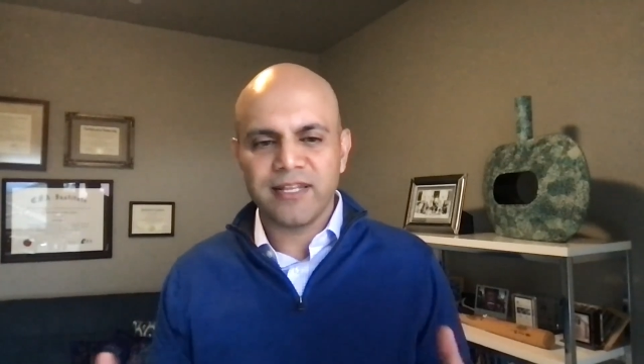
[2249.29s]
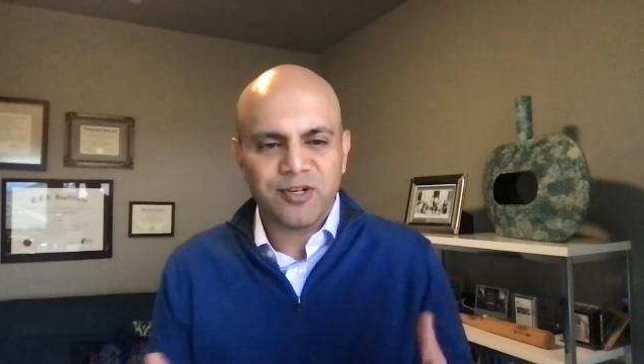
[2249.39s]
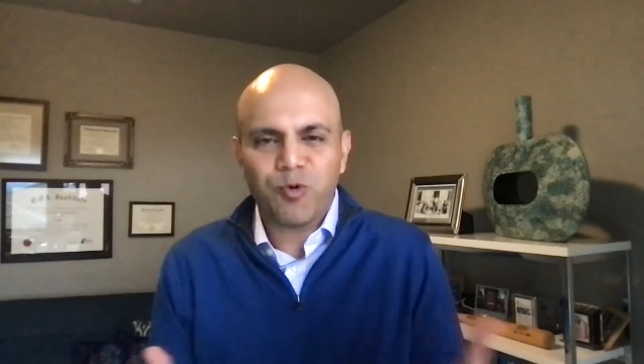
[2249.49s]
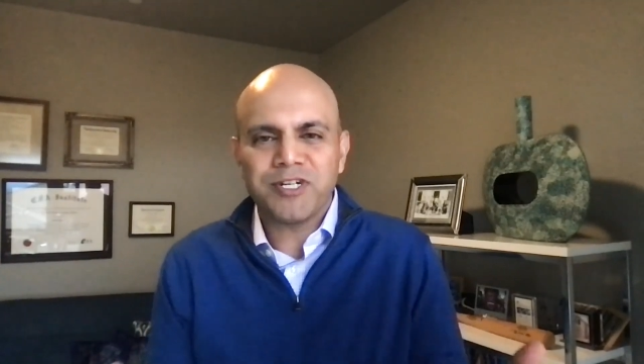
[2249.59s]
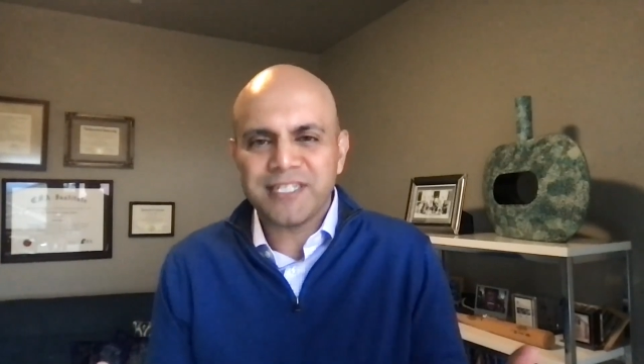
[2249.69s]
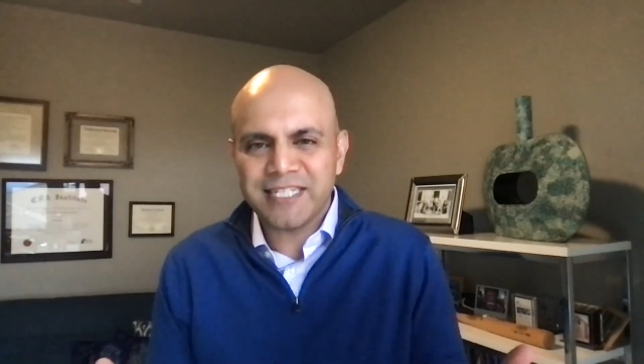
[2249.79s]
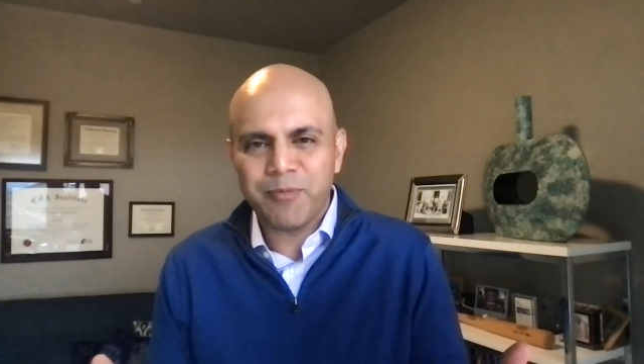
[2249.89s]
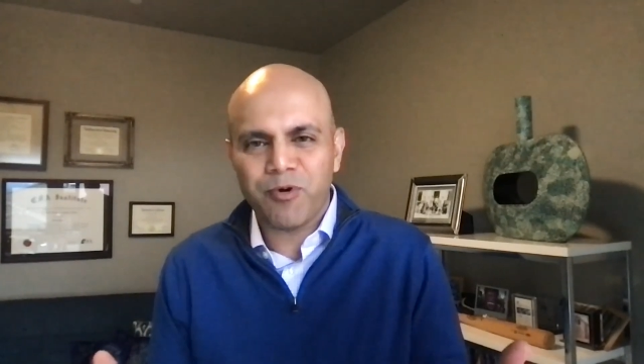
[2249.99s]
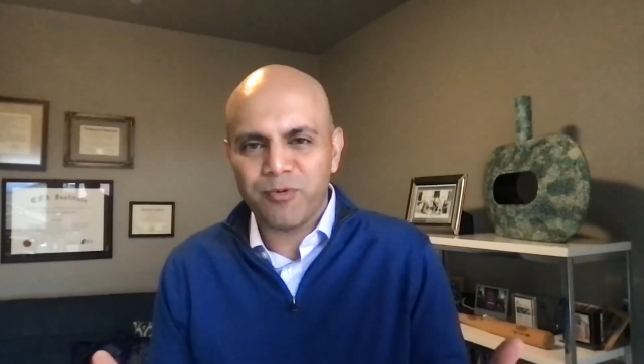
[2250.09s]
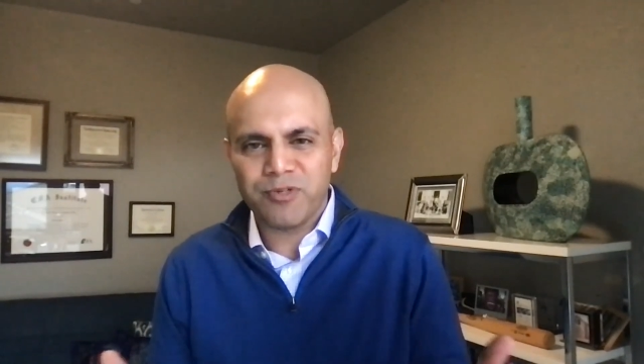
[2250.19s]
The QWERTY
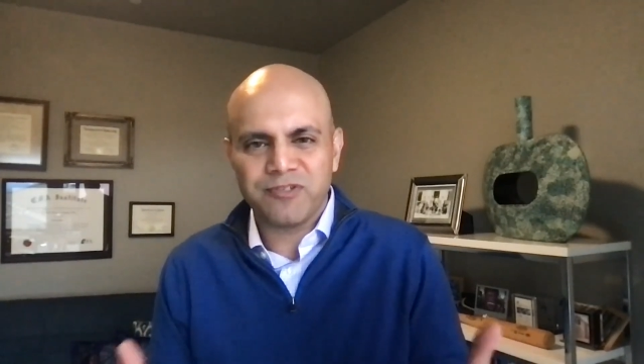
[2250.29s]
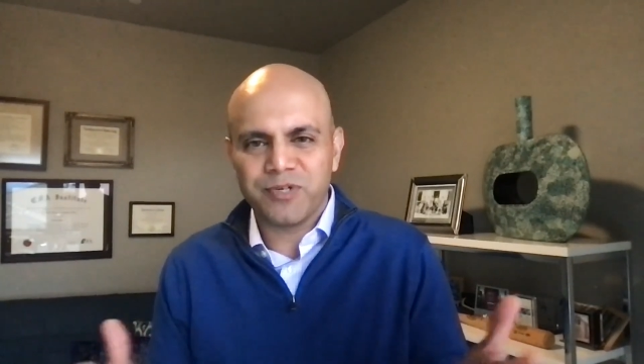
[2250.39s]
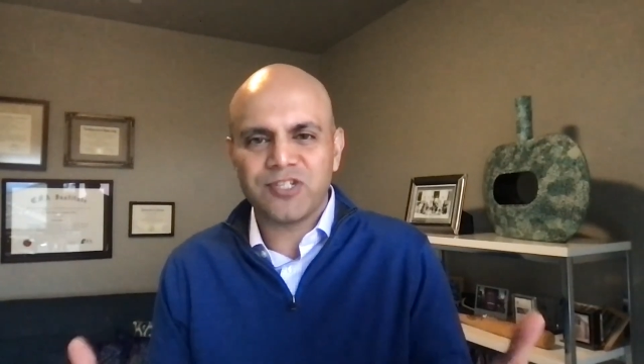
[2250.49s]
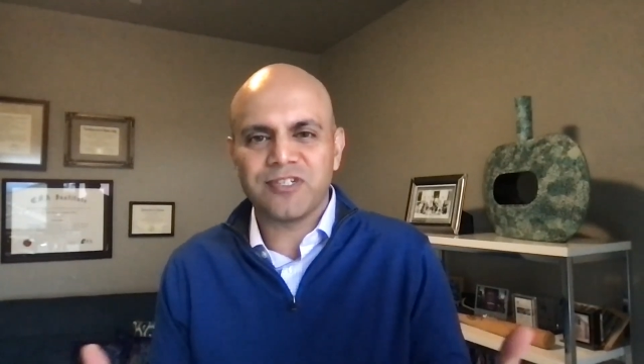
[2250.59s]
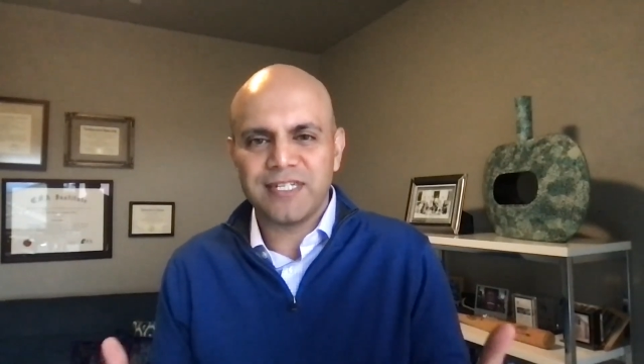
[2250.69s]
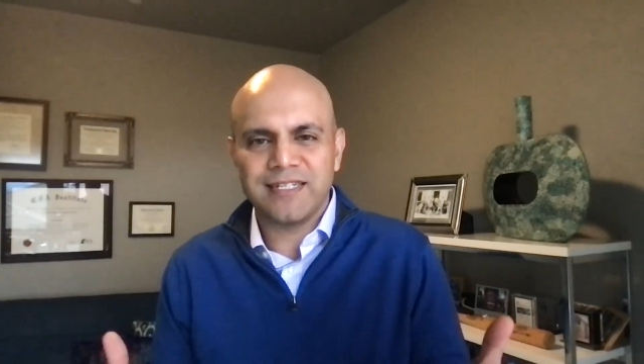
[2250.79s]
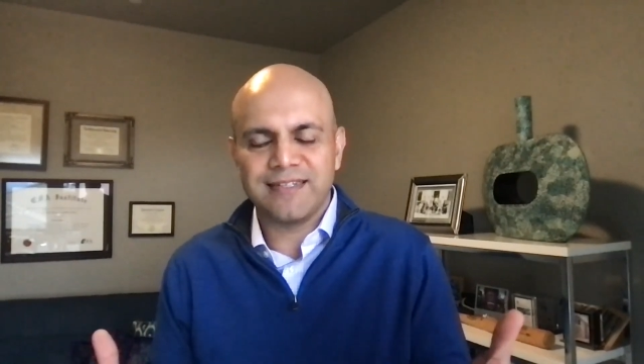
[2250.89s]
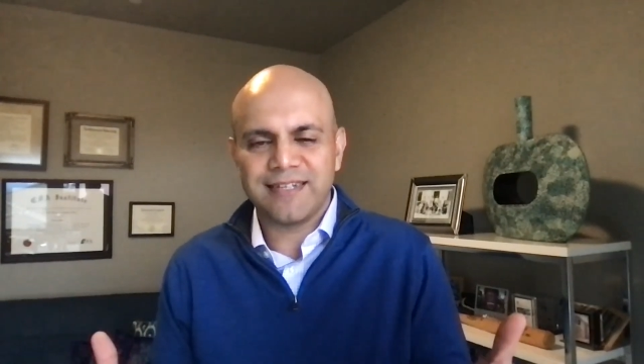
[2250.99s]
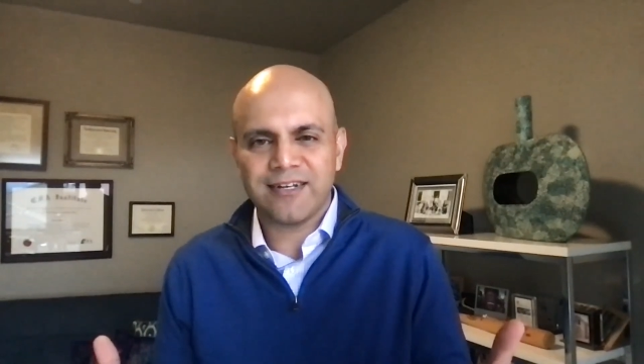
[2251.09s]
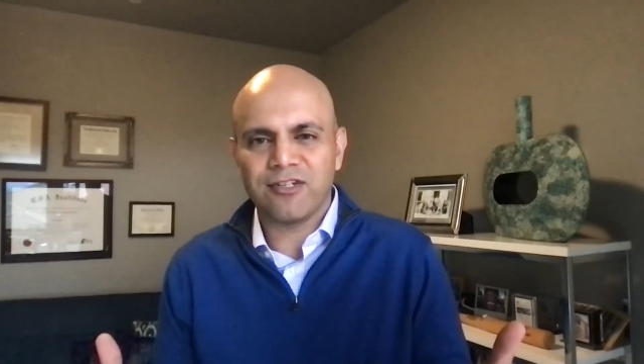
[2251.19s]
keyboard was originally,
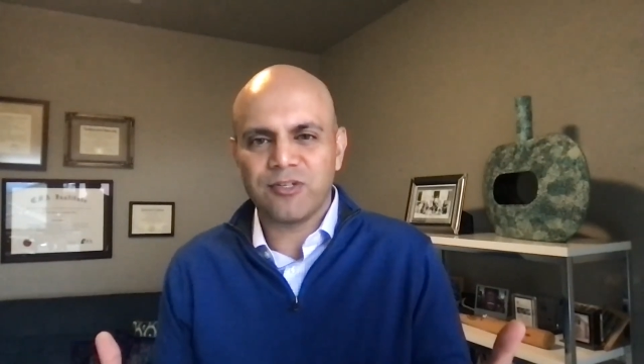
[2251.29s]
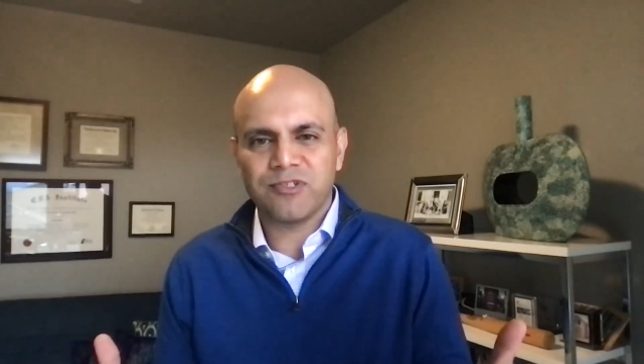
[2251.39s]
the technology